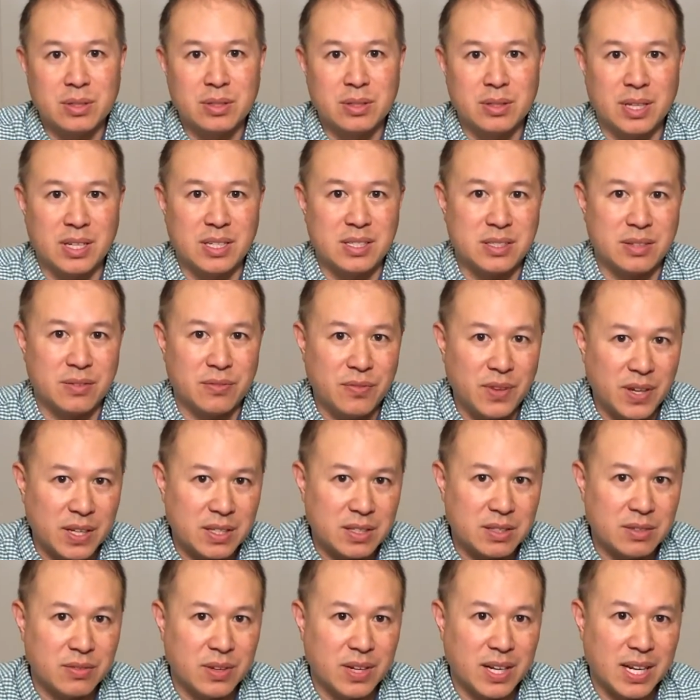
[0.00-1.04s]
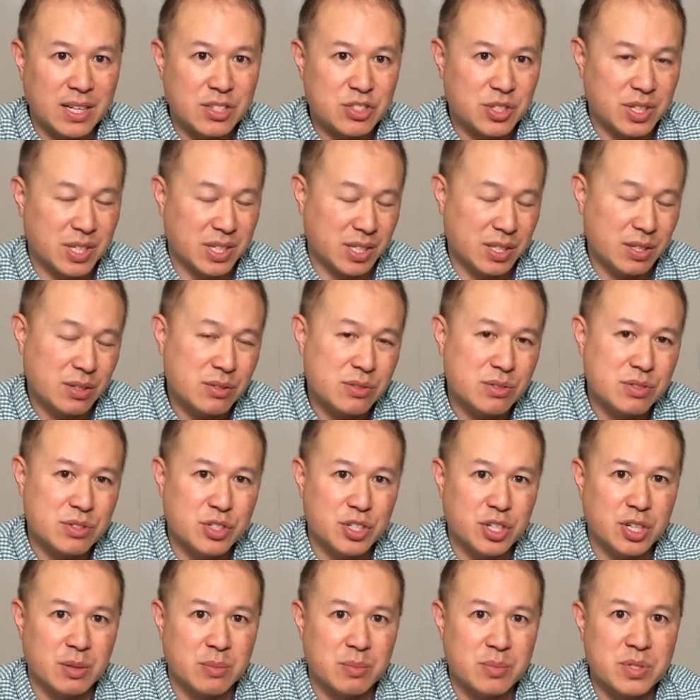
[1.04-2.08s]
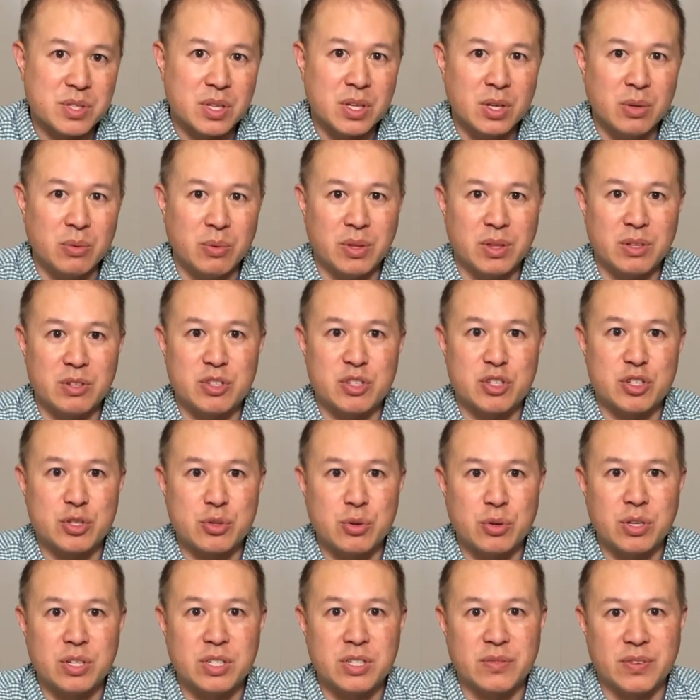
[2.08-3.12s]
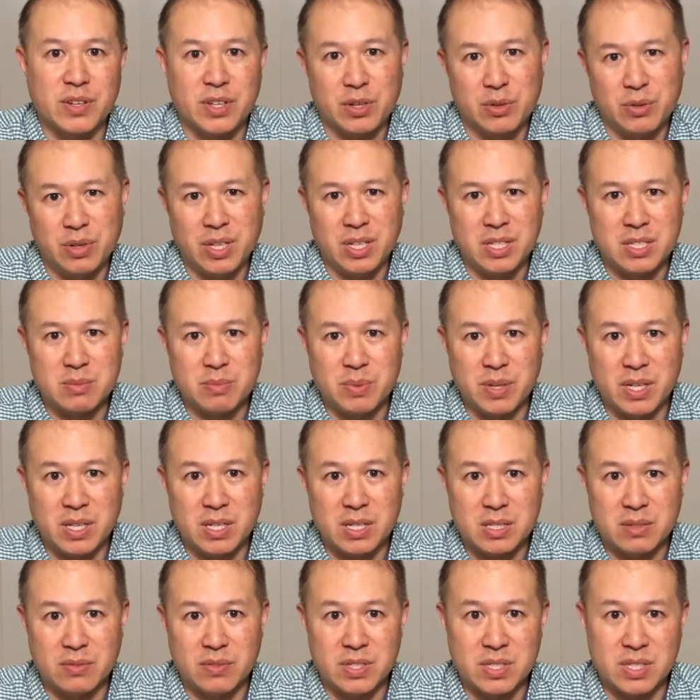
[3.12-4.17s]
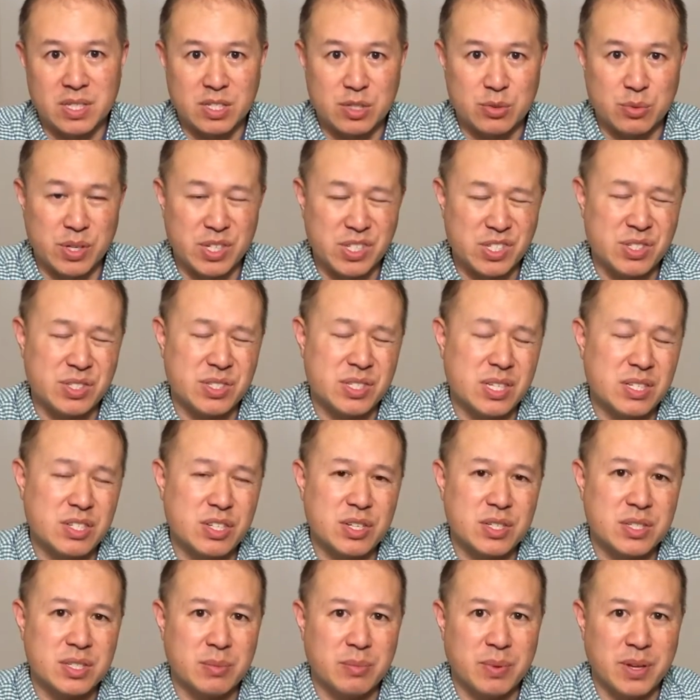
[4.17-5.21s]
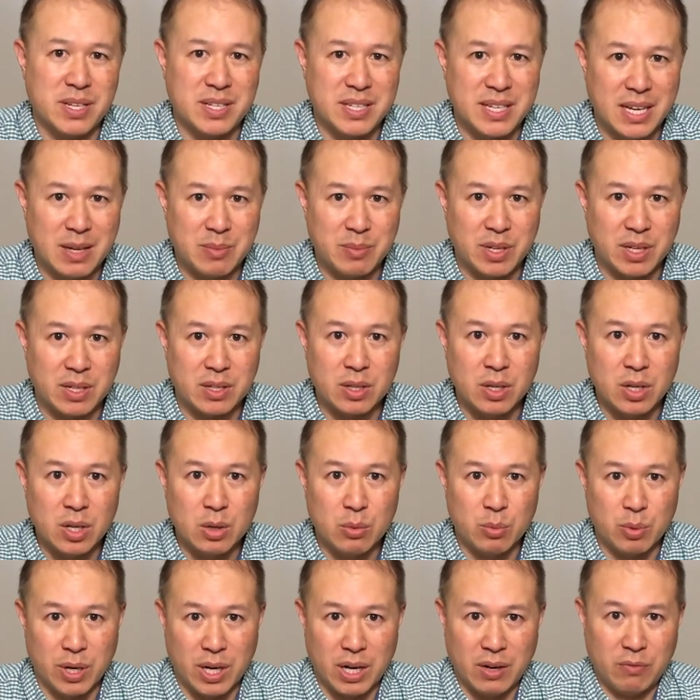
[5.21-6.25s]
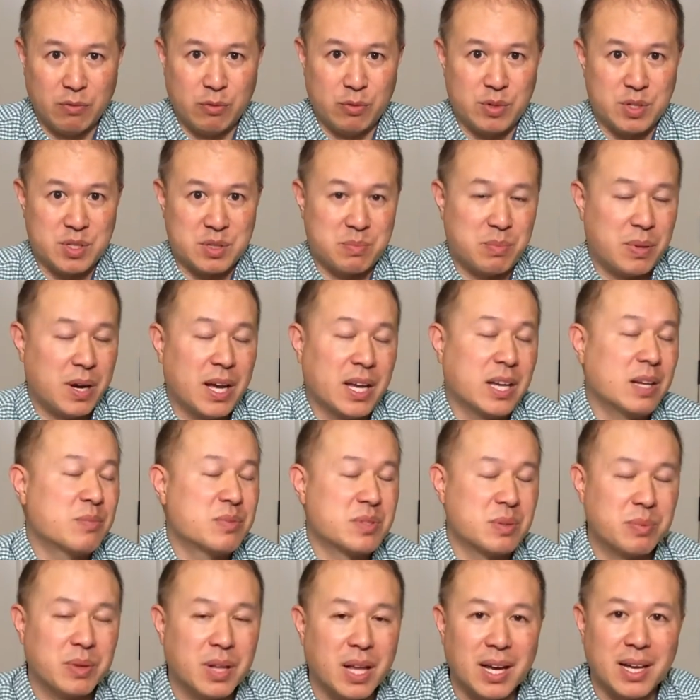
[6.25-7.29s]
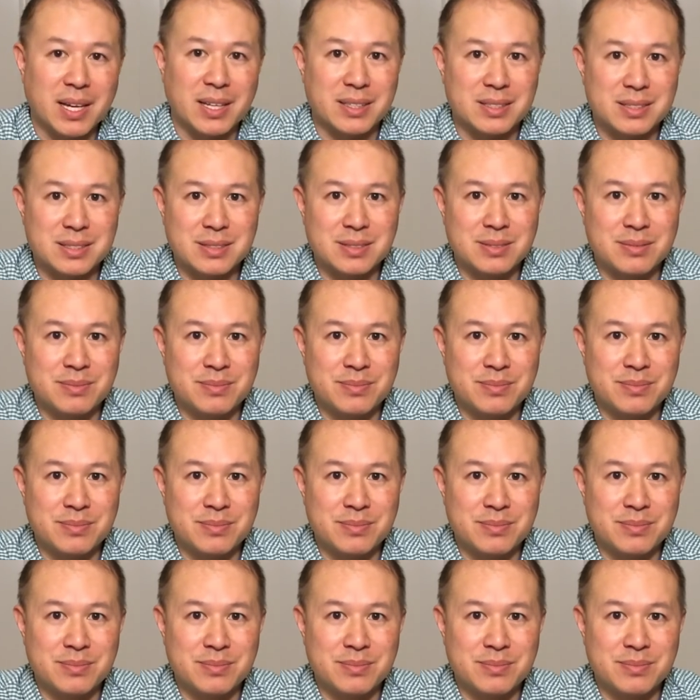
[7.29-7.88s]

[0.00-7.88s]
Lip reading: that is effective and actually kills germs when there's a shortage of ingredients because of a situation such as a pandemic where everyone is buying up supplies?